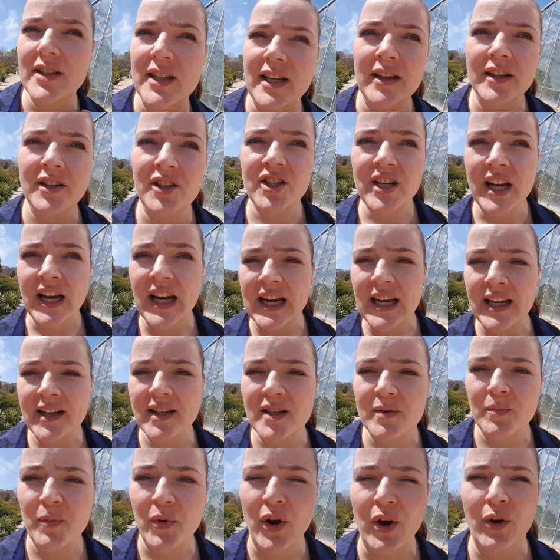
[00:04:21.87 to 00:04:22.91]
either
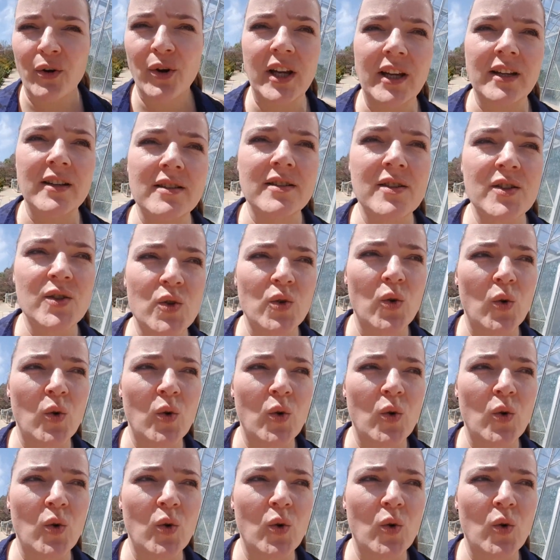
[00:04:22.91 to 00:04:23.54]
genes, proteins,